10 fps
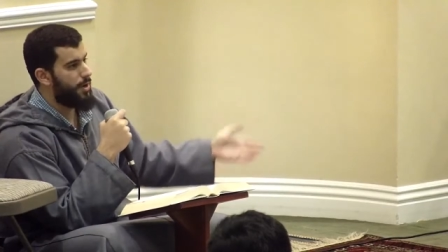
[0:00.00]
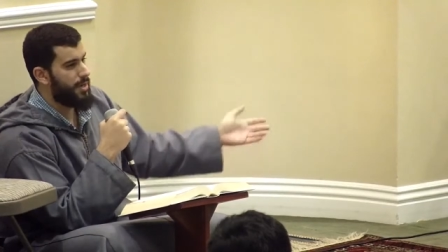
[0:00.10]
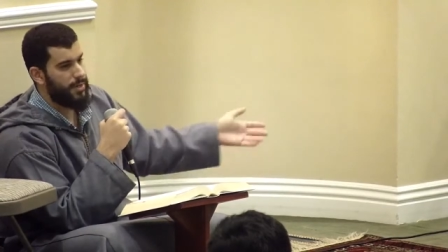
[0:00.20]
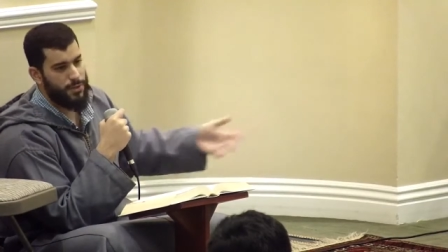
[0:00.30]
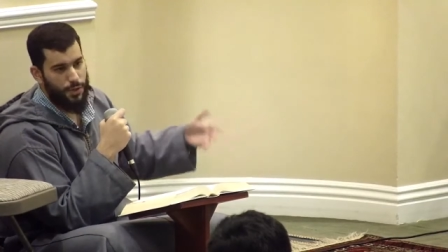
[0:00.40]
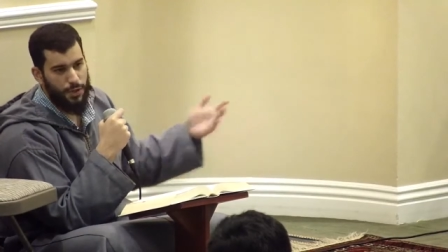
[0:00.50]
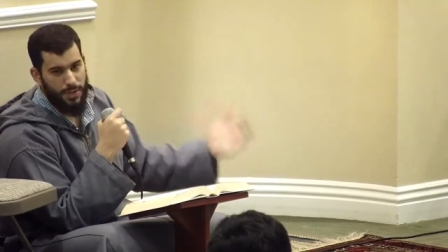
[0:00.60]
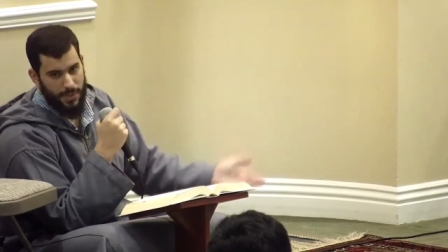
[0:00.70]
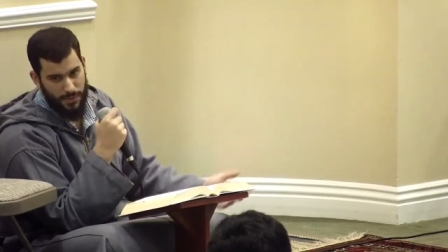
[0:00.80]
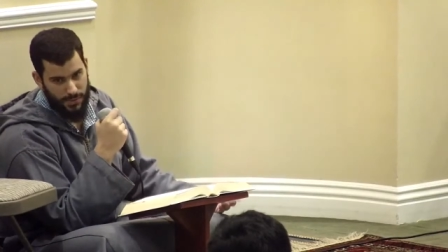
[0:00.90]
honor and
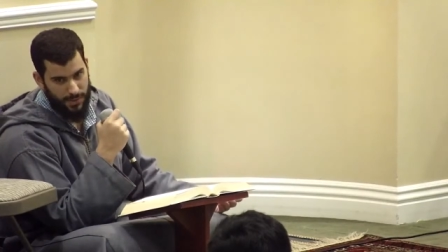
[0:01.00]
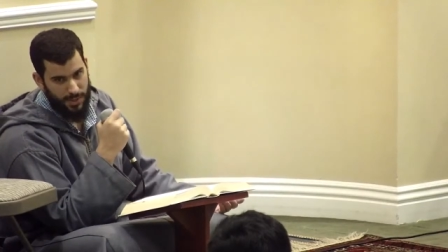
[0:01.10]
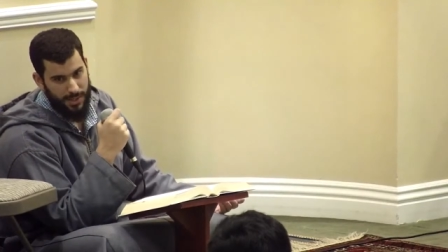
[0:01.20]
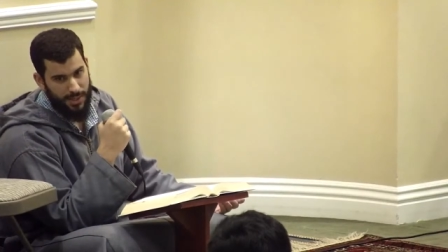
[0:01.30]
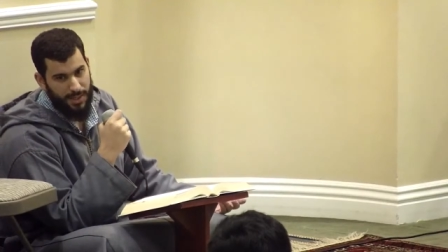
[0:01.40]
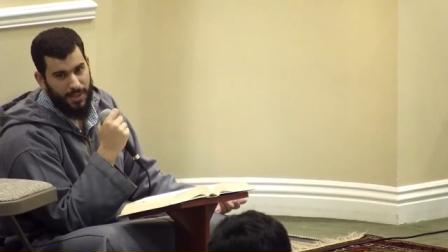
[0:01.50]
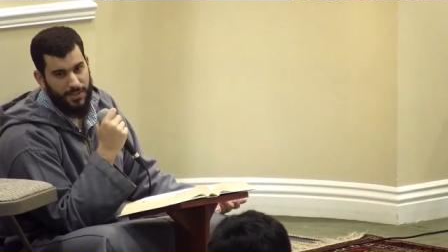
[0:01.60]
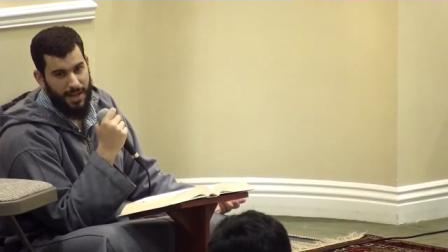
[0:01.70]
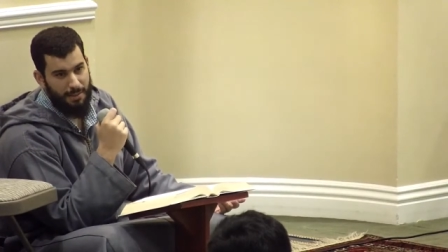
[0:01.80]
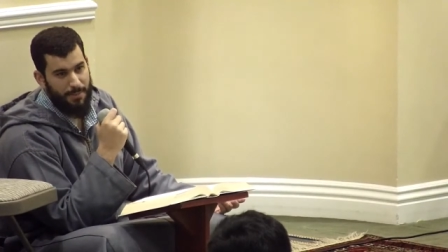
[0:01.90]
his goodness
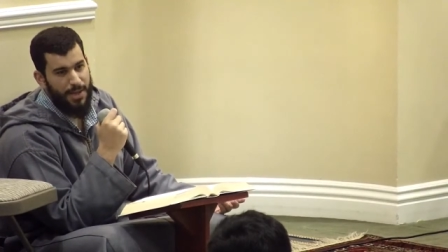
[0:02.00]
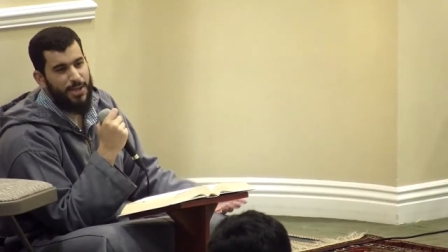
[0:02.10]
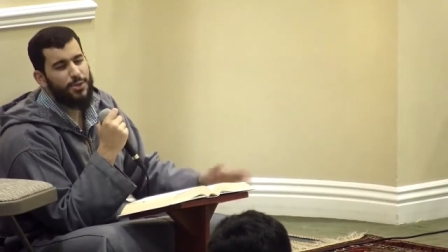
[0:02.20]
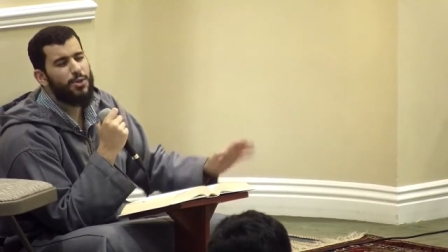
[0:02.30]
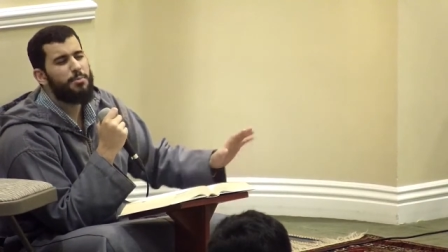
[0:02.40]
in Islam.